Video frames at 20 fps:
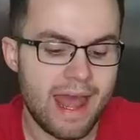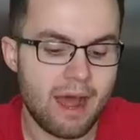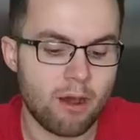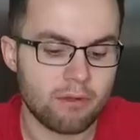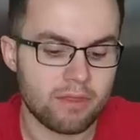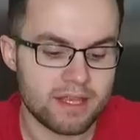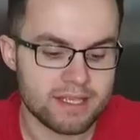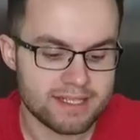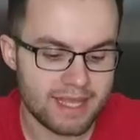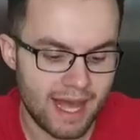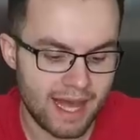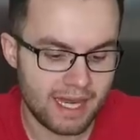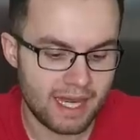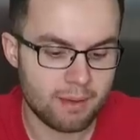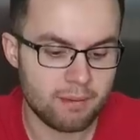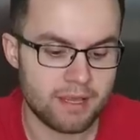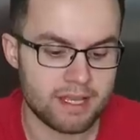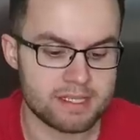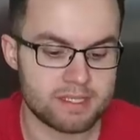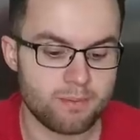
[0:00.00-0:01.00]
Now this
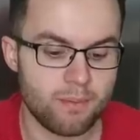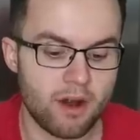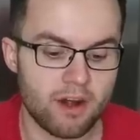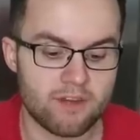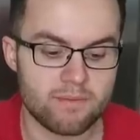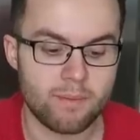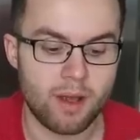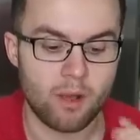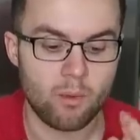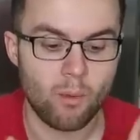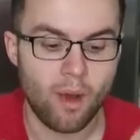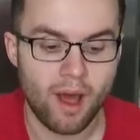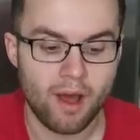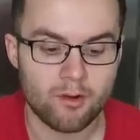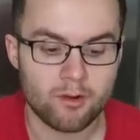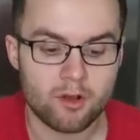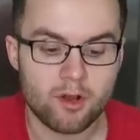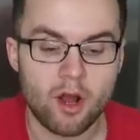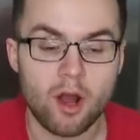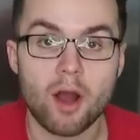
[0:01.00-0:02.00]
item is part of my
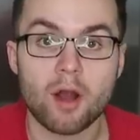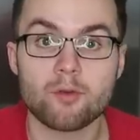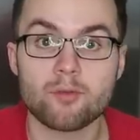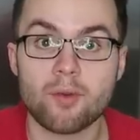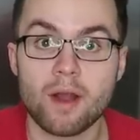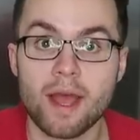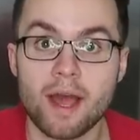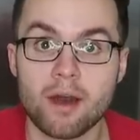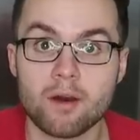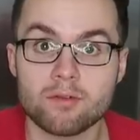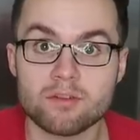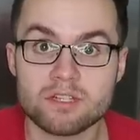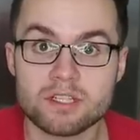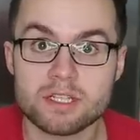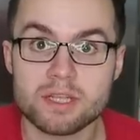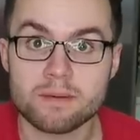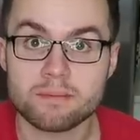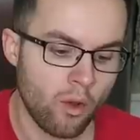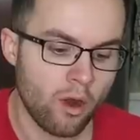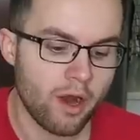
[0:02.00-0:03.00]
wild card round
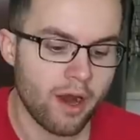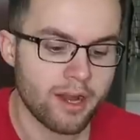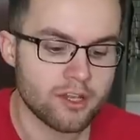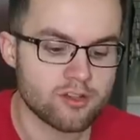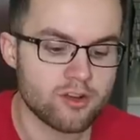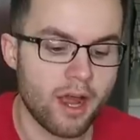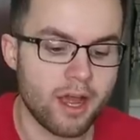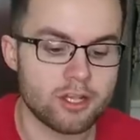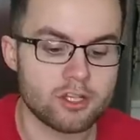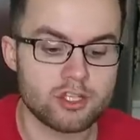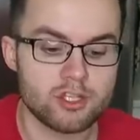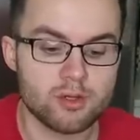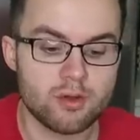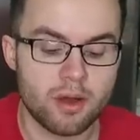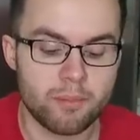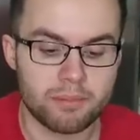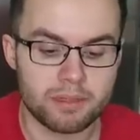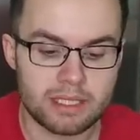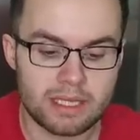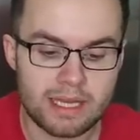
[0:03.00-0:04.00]
where I try two
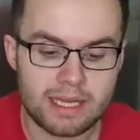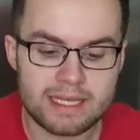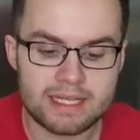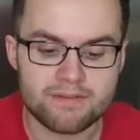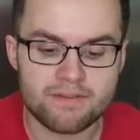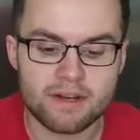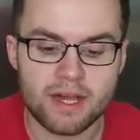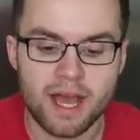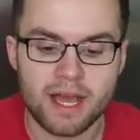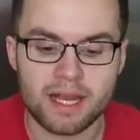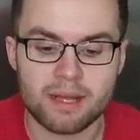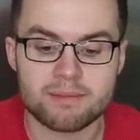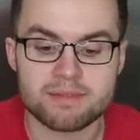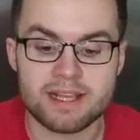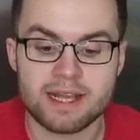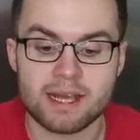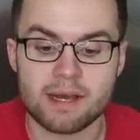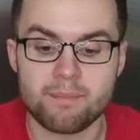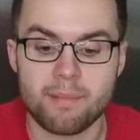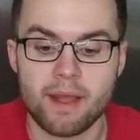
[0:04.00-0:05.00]
completely different items
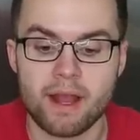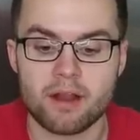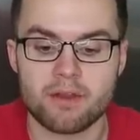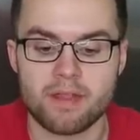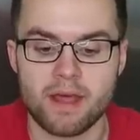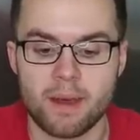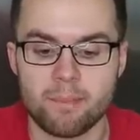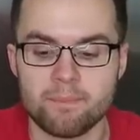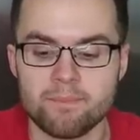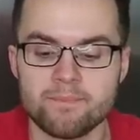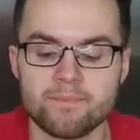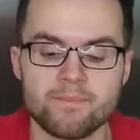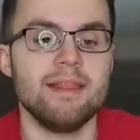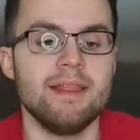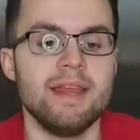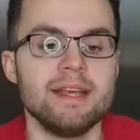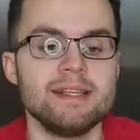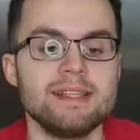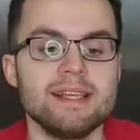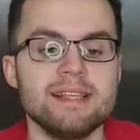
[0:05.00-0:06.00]
and compare them.
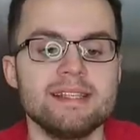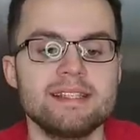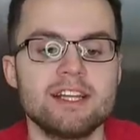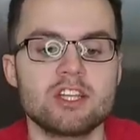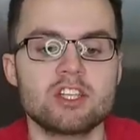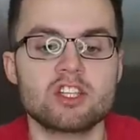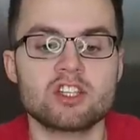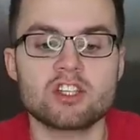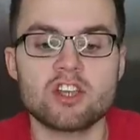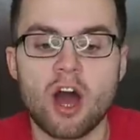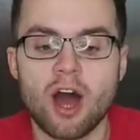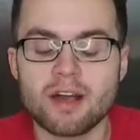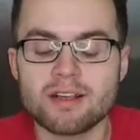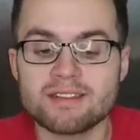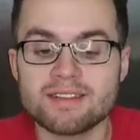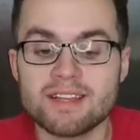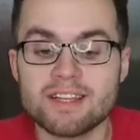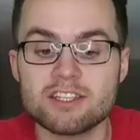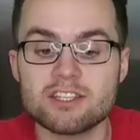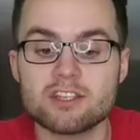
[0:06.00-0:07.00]
This is the
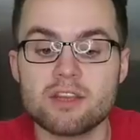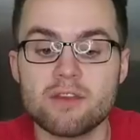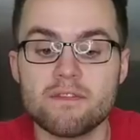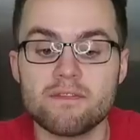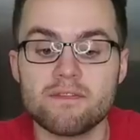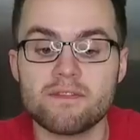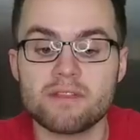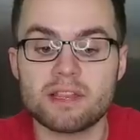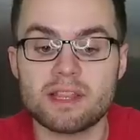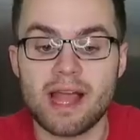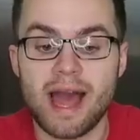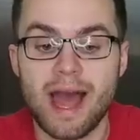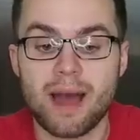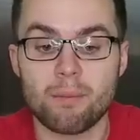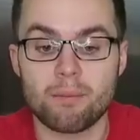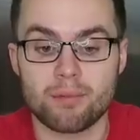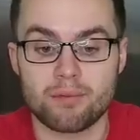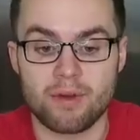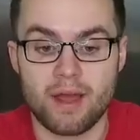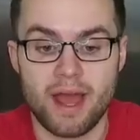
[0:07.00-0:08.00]
sausage
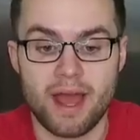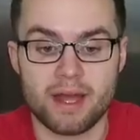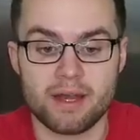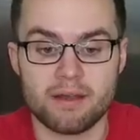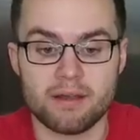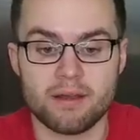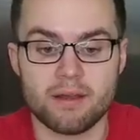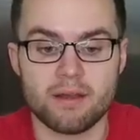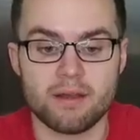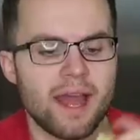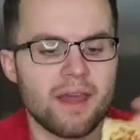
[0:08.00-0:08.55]
flatbread.